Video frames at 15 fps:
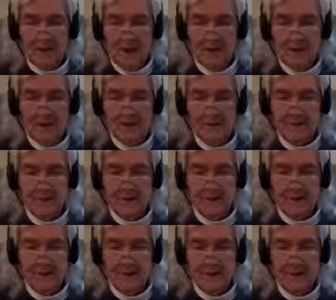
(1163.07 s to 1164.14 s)
and listen,
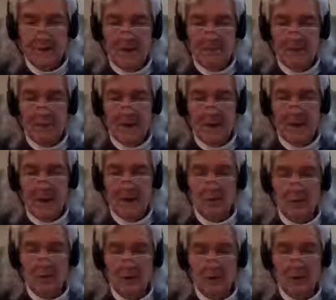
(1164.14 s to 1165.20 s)
and it doesn't have to be that
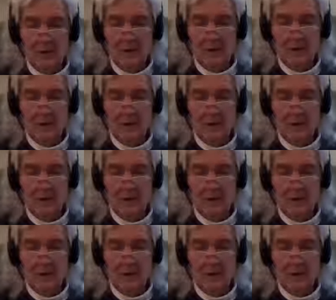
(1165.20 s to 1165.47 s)
long,